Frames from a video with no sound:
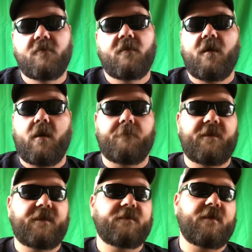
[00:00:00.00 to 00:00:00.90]
I
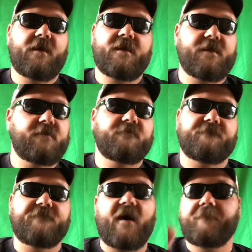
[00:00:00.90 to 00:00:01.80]
mean, a
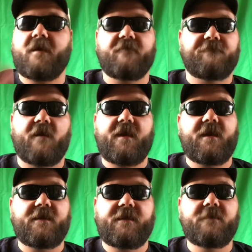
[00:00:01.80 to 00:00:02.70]
5-pound
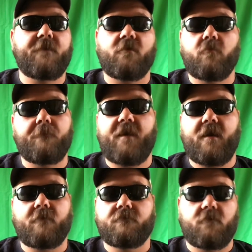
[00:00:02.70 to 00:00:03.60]
flathead will eat about
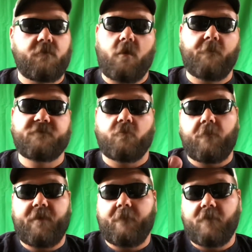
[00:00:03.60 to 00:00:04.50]
almost a
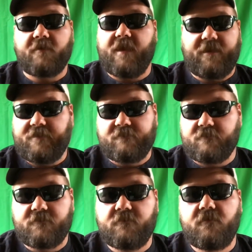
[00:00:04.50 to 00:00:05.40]
1-pound mudcat
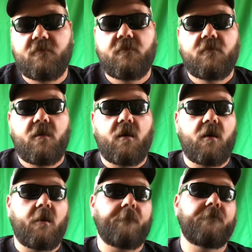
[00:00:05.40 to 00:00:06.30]
easily.
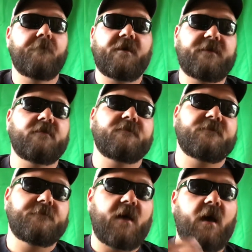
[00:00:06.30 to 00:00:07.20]
But
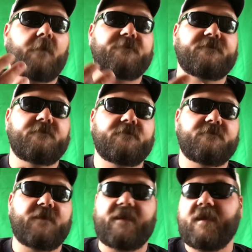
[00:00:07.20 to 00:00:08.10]
sometimes
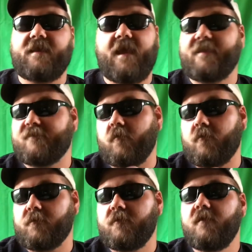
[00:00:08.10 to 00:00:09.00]
the hit ain't as
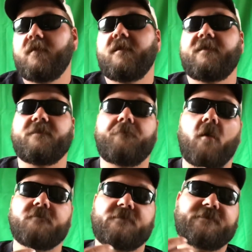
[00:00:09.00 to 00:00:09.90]
hard, and the
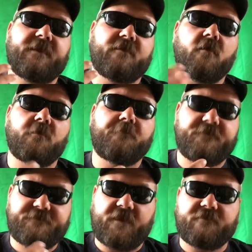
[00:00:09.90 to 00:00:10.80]
barbs like to get caught up
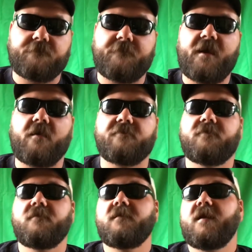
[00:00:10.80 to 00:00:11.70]
on the side of their mouth,
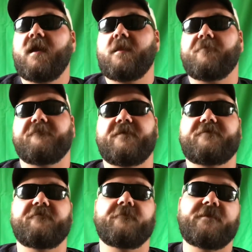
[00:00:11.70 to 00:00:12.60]
and it prevents you from getting